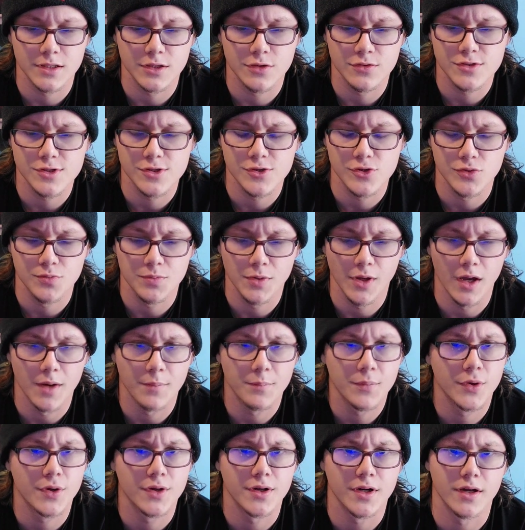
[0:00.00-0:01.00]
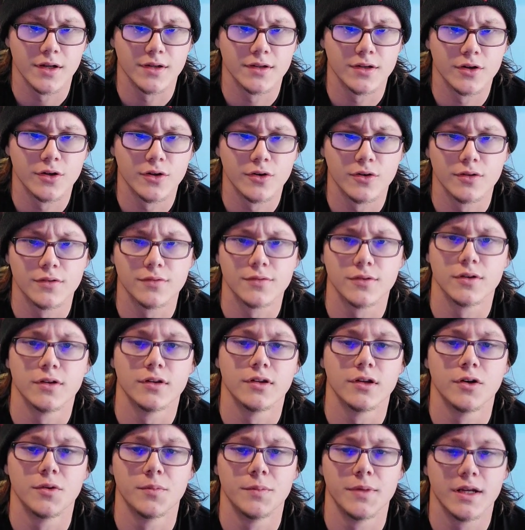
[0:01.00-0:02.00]
YouTube got put on hold for
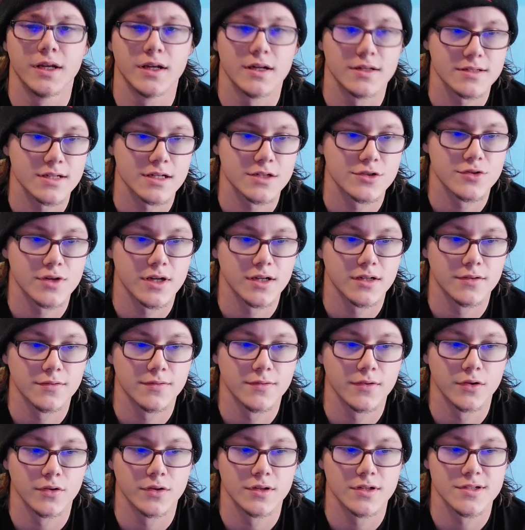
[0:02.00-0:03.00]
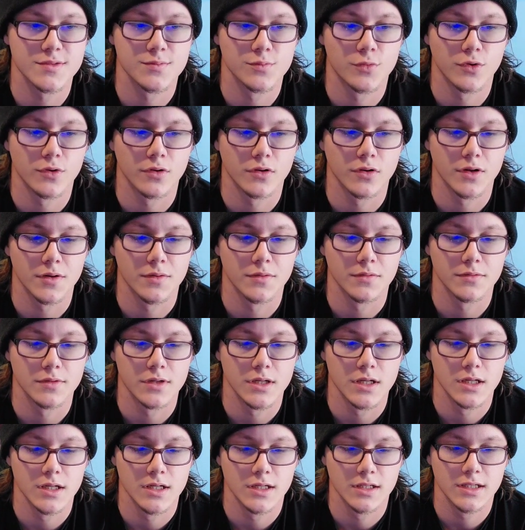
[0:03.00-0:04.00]
a little bit as I tried to focus more on
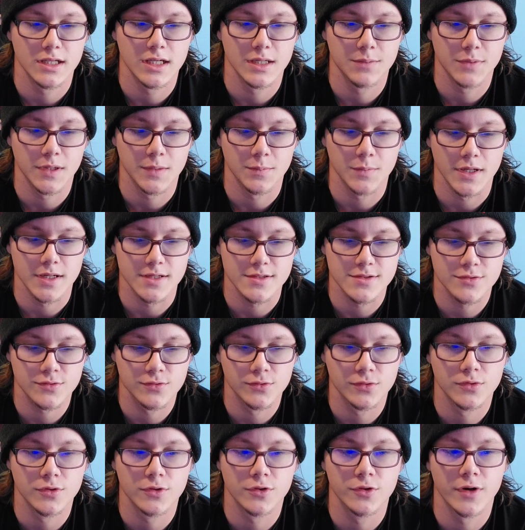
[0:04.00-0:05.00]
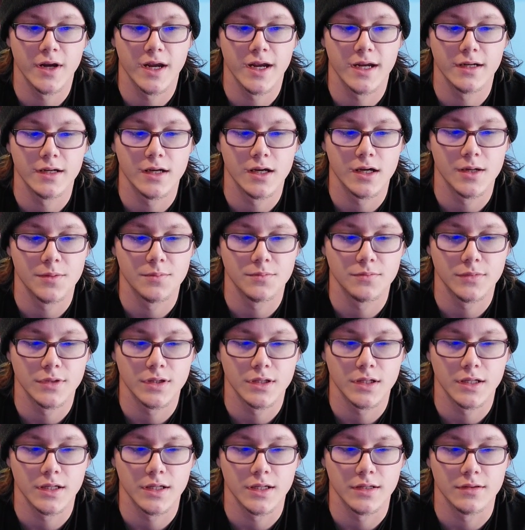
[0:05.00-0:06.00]
keeping my school grade up
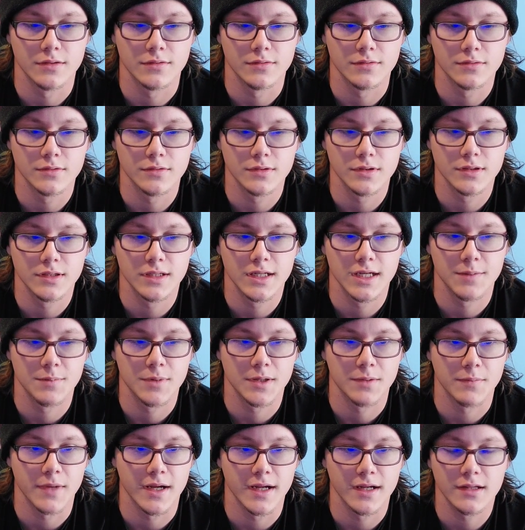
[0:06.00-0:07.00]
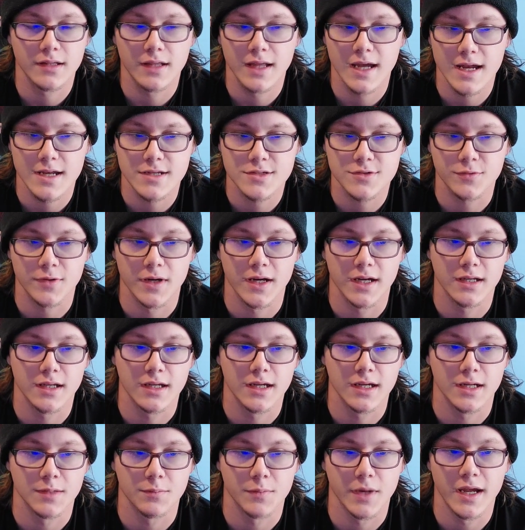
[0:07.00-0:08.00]
and keeping my class
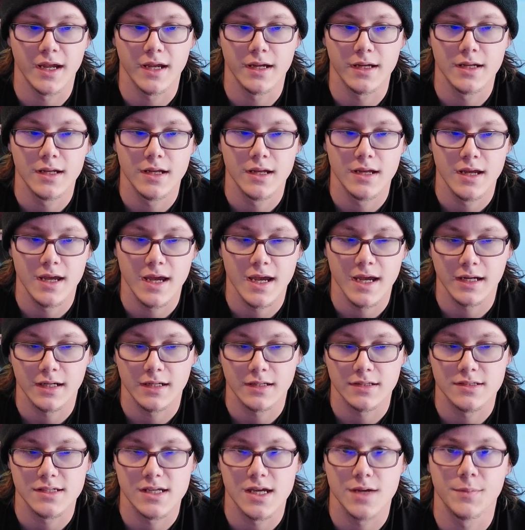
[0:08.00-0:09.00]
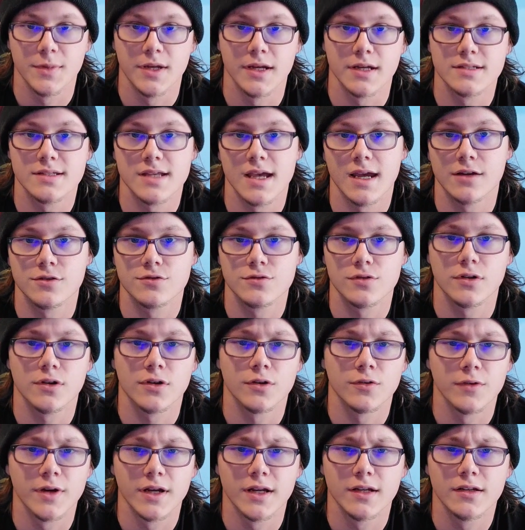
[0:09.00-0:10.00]
ranking, my academics,
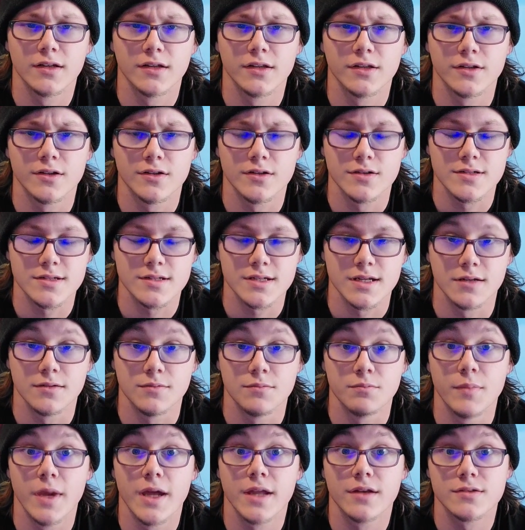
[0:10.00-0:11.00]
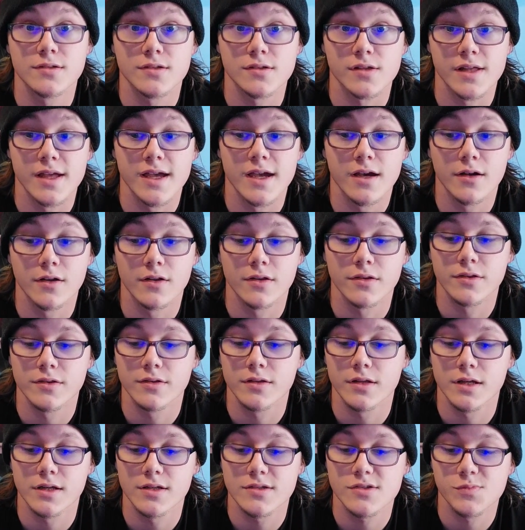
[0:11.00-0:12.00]
extracurriculars, and mental health,
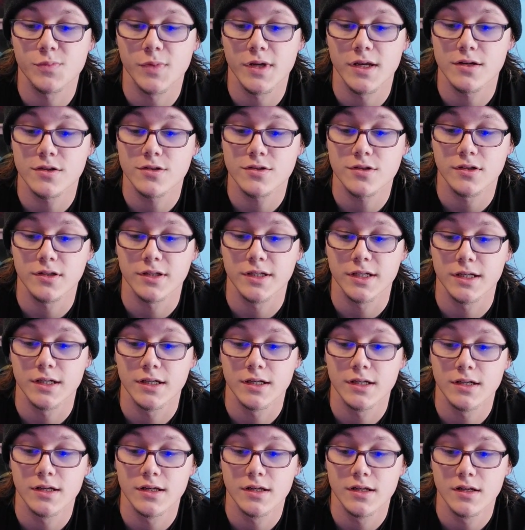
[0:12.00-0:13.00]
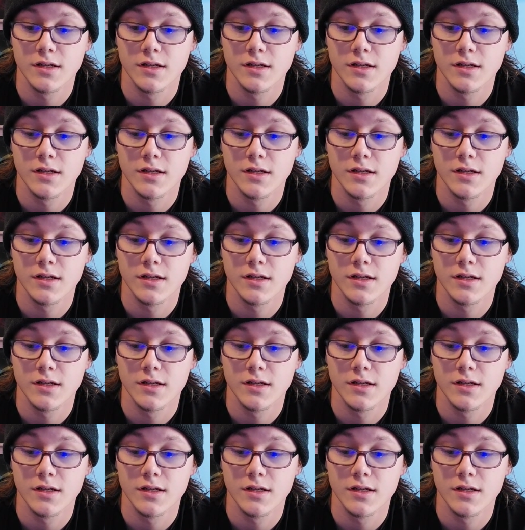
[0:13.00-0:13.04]
especially